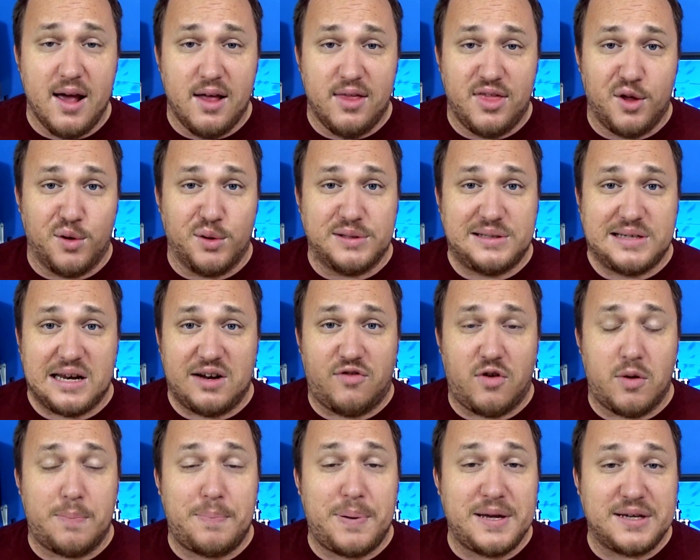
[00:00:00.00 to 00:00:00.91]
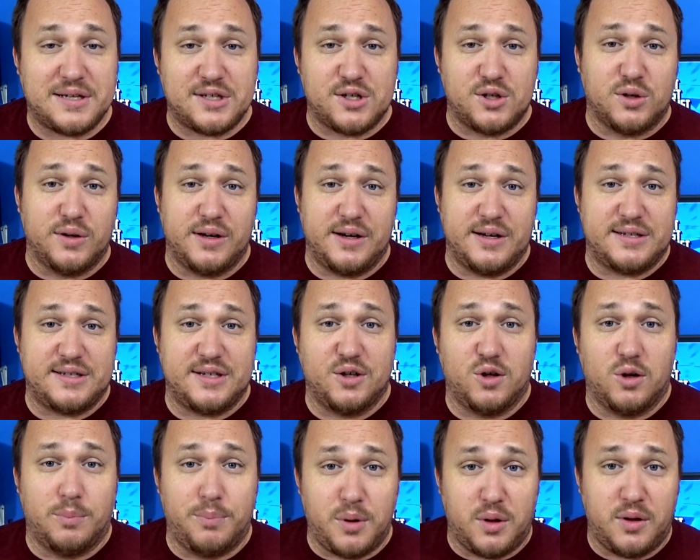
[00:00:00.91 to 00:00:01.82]
Though instead of a pistol and a
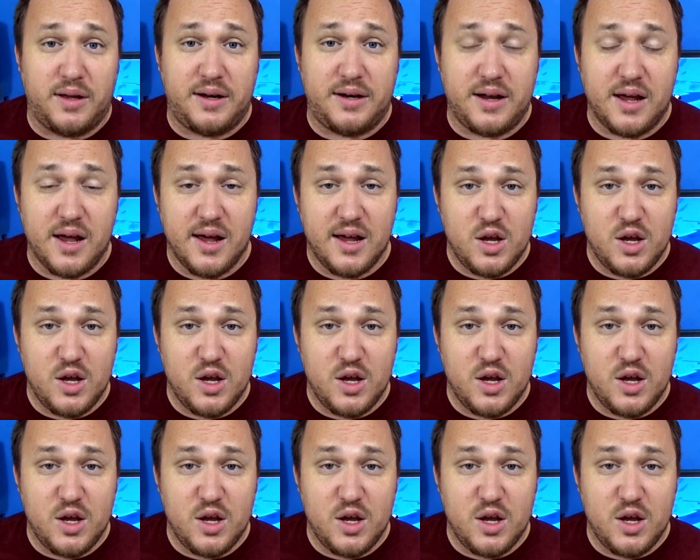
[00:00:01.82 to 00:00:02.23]
single bullet,